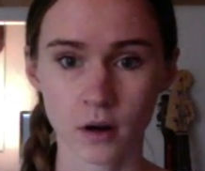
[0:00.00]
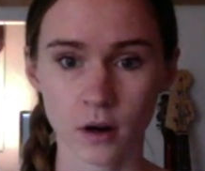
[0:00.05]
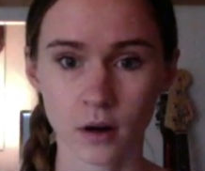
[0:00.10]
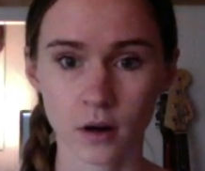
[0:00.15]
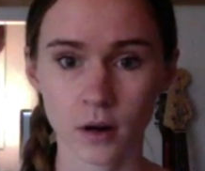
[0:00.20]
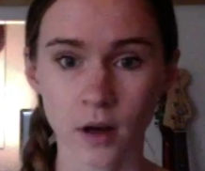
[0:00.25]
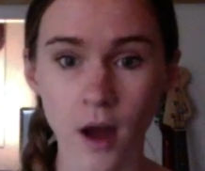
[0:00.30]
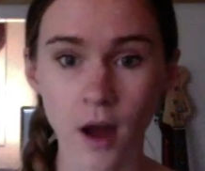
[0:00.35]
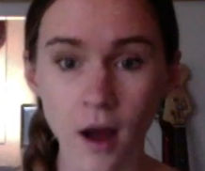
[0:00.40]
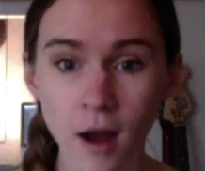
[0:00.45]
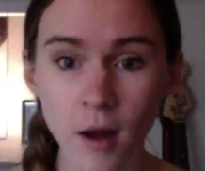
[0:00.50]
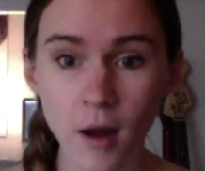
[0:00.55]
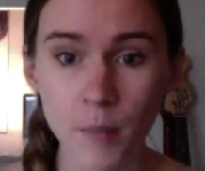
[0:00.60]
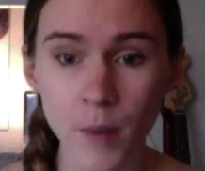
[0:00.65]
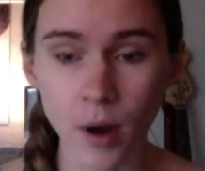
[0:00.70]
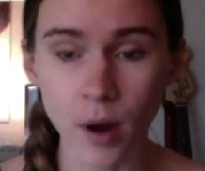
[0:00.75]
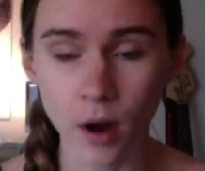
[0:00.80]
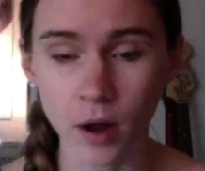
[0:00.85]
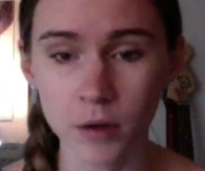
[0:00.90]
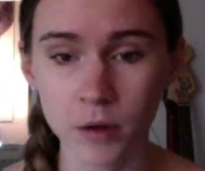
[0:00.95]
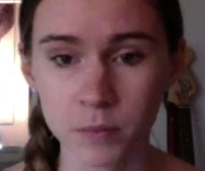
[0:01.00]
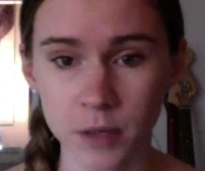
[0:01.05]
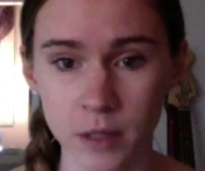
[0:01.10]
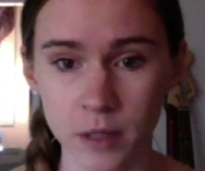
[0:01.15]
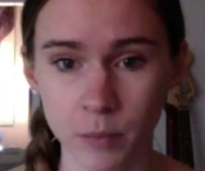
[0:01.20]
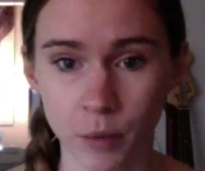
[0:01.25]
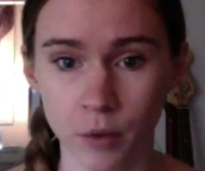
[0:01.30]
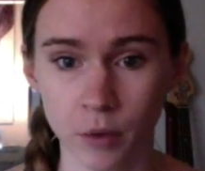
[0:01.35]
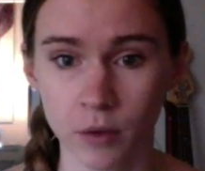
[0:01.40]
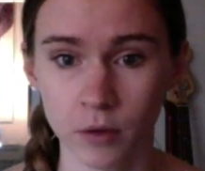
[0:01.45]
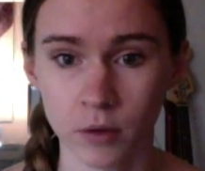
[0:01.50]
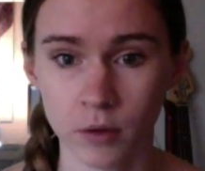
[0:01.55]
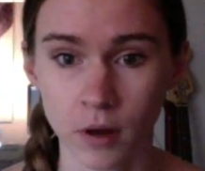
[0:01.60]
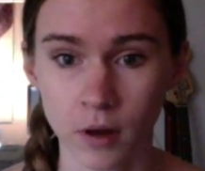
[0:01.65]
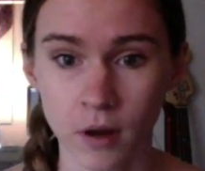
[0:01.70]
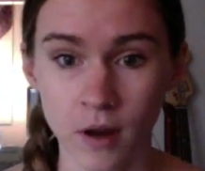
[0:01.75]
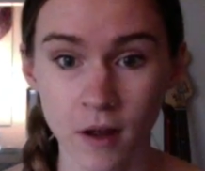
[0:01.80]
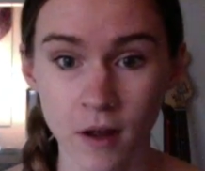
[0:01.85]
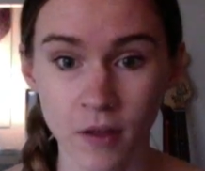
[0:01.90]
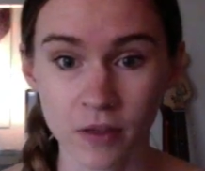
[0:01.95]
Come on, people.
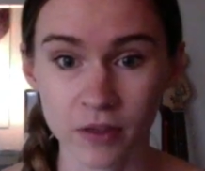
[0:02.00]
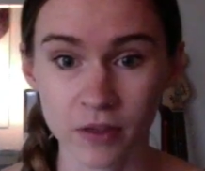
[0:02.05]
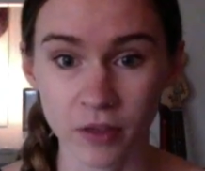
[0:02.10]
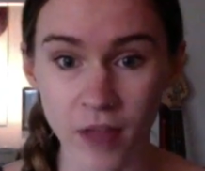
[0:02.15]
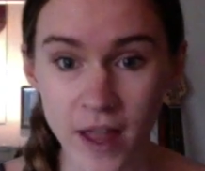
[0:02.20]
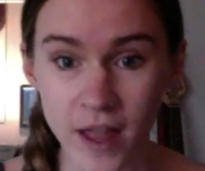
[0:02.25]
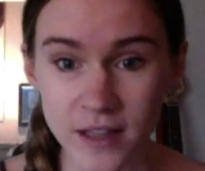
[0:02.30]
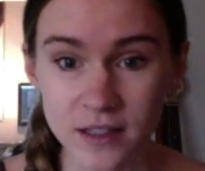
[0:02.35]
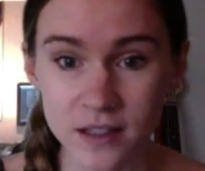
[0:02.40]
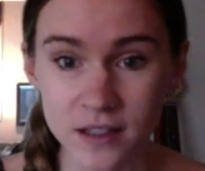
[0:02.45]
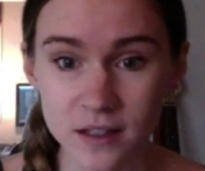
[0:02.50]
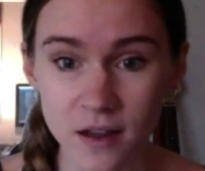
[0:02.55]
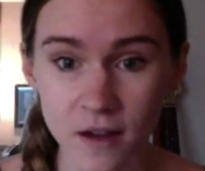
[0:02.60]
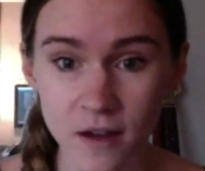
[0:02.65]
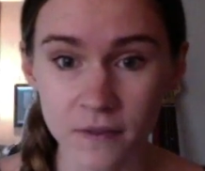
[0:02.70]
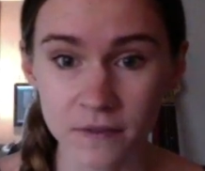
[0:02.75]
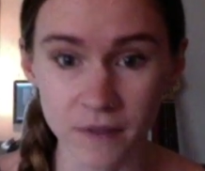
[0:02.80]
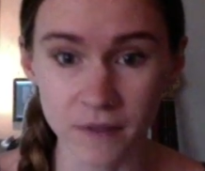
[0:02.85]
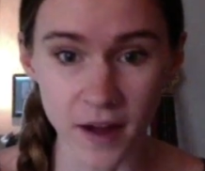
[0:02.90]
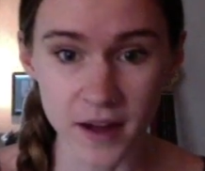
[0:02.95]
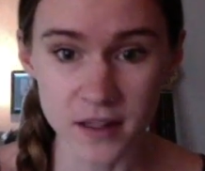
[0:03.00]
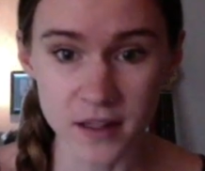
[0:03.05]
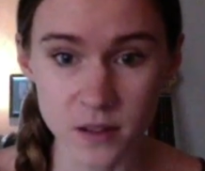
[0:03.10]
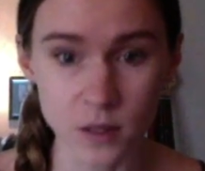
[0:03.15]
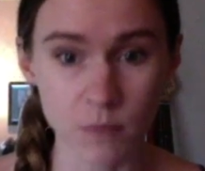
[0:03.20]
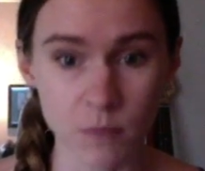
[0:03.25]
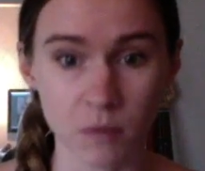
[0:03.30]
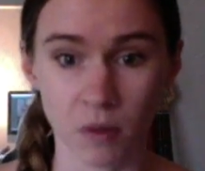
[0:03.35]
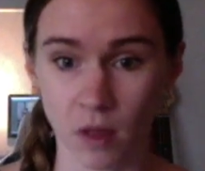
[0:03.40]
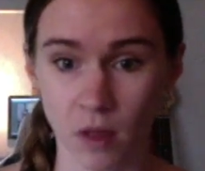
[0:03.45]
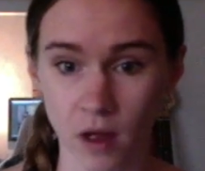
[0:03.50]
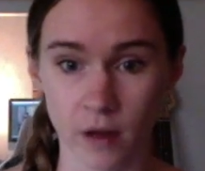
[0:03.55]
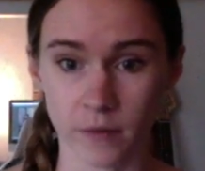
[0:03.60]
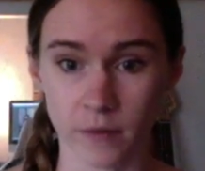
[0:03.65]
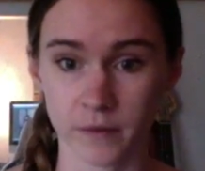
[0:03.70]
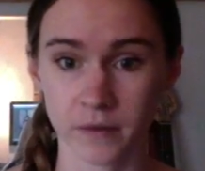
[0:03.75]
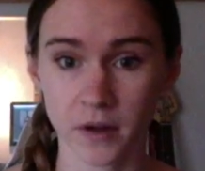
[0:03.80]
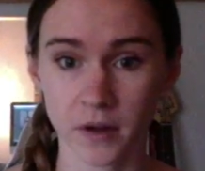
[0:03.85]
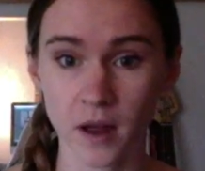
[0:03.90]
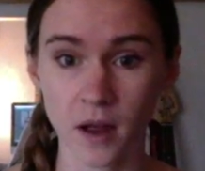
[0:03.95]
Let's find some
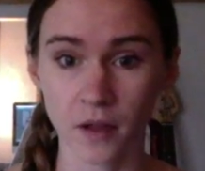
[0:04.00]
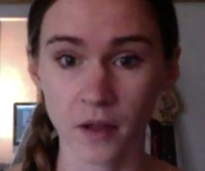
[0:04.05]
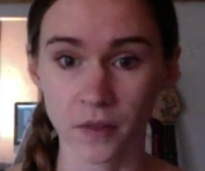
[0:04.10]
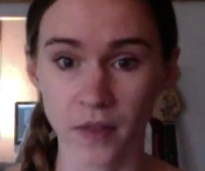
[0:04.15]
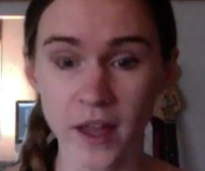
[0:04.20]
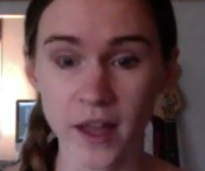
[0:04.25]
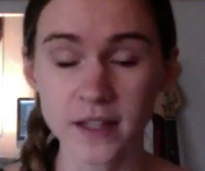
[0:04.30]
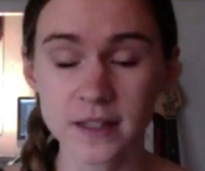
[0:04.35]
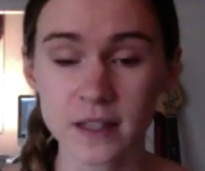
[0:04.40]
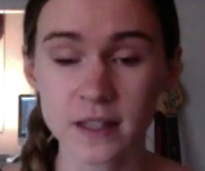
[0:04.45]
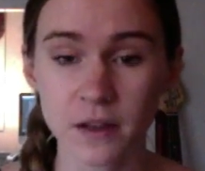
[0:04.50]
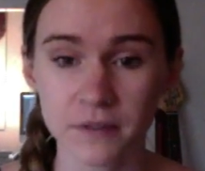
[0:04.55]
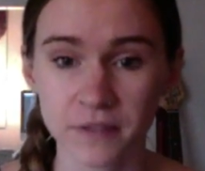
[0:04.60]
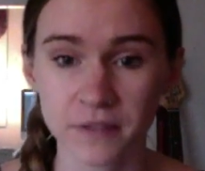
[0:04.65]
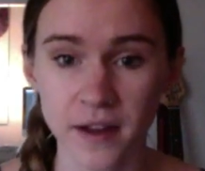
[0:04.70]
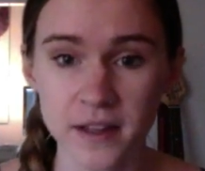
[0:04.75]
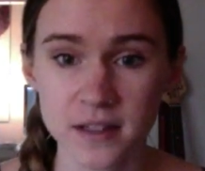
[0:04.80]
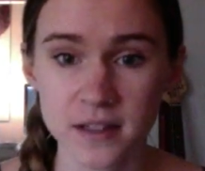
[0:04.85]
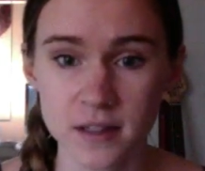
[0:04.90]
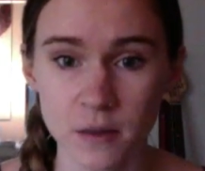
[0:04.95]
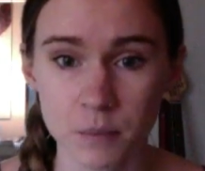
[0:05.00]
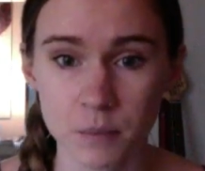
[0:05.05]
love. Let's find some